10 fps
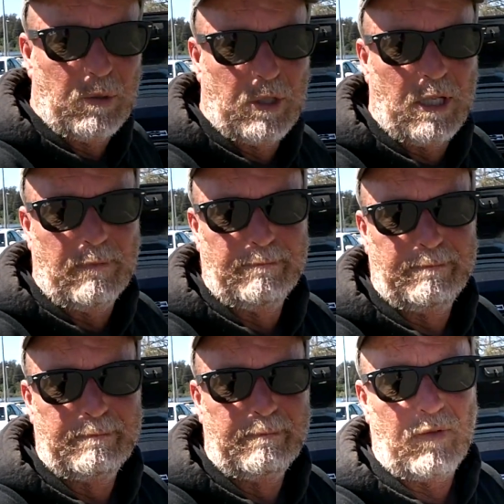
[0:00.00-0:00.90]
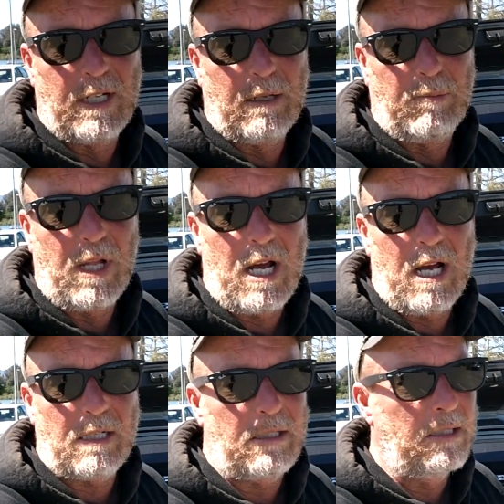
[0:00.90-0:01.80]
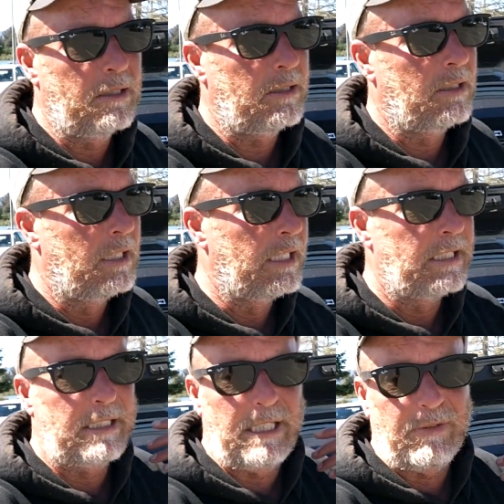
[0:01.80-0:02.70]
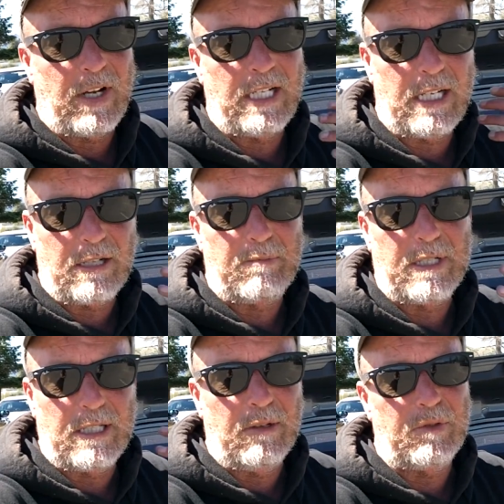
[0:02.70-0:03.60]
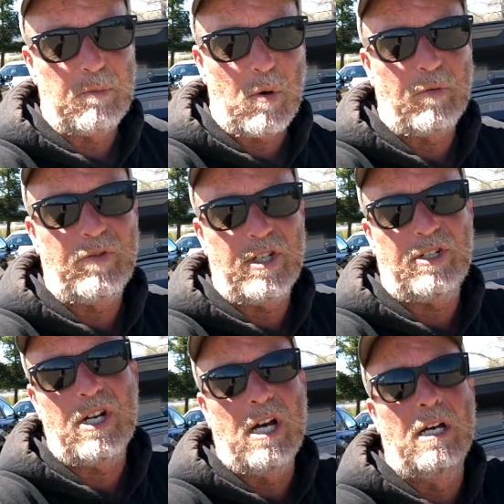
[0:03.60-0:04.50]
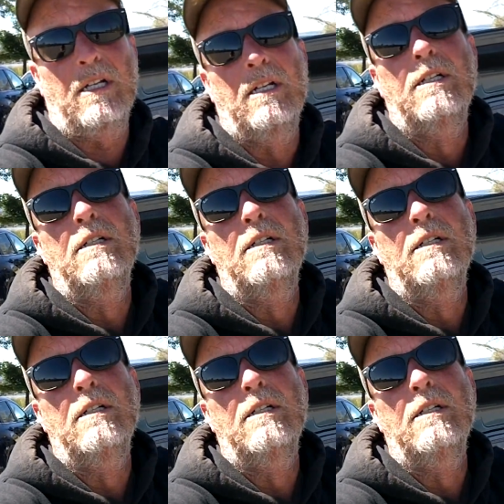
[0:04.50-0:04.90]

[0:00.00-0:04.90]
do a little fun little blog, see if I can catch myself some more fish on